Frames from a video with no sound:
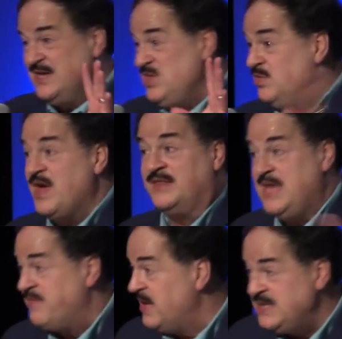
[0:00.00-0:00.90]
You thought
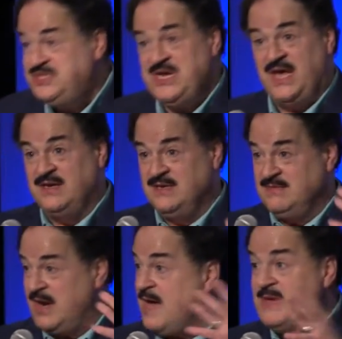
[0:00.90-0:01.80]
they were legit,
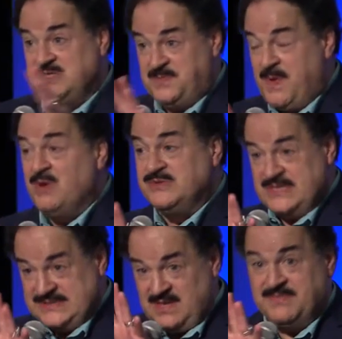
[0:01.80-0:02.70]
but I'm
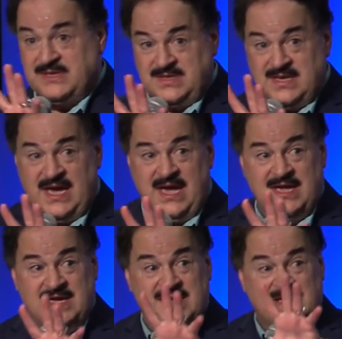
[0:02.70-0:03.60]
exposing something today.